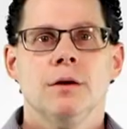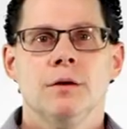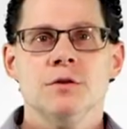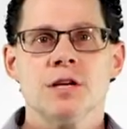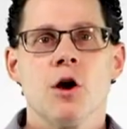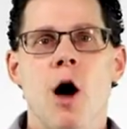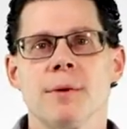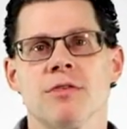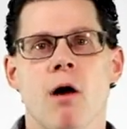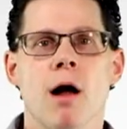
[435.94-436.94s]
Using
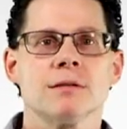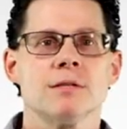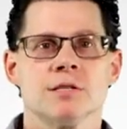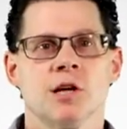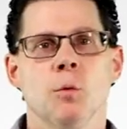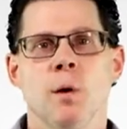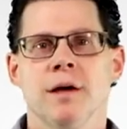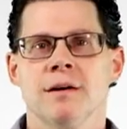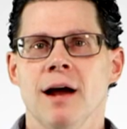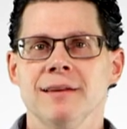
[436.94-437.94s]
calming thoughts is a good way
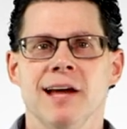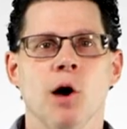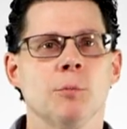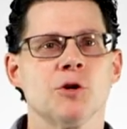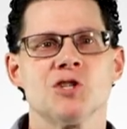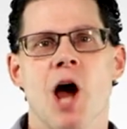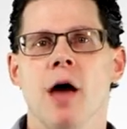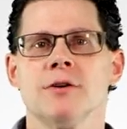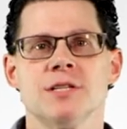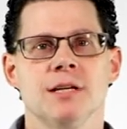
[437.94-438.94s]
to not only help your
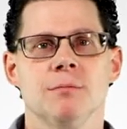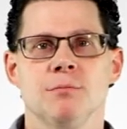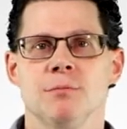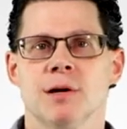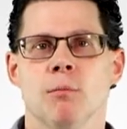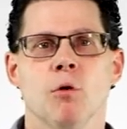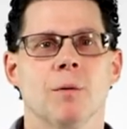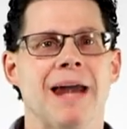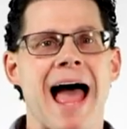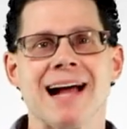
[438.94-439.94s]
child or teen become more
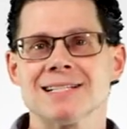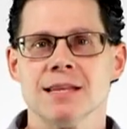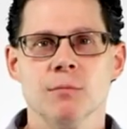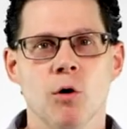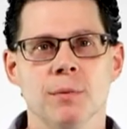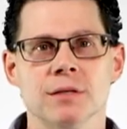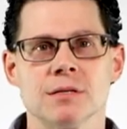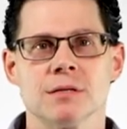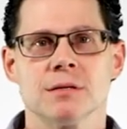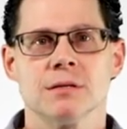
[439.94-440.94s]
relaxed in the moment,